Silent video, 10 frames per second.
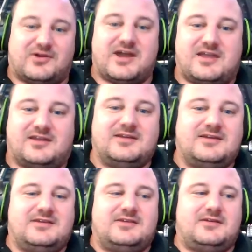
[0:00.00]
and right.
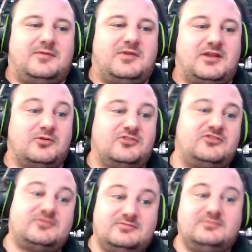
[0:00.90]
I mean, it
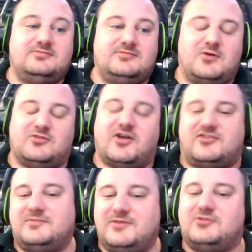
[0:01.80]
was it was
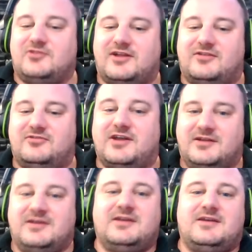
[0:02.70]
awesome. It was a lot of fun,
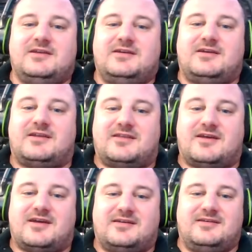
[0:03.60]
dude. That and,
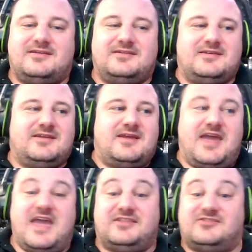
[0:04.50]
sounds uh, awesome
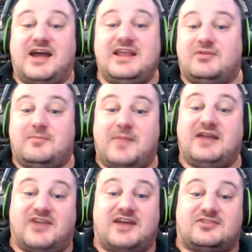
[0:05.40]
it's not even my
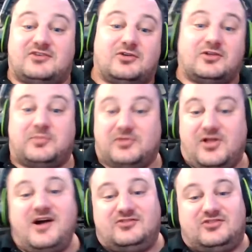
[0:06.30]
technical. It
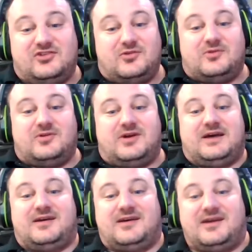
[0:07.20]
belonged to
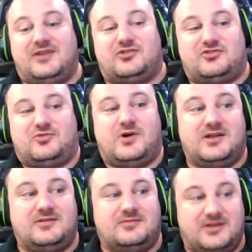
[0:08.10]
uh, another
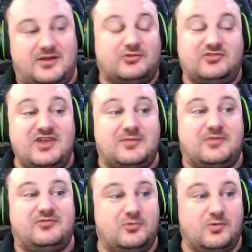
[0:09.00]
squad, another
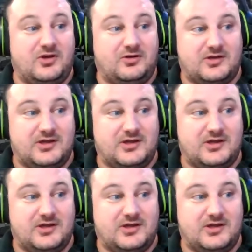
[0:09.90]
team, if you will.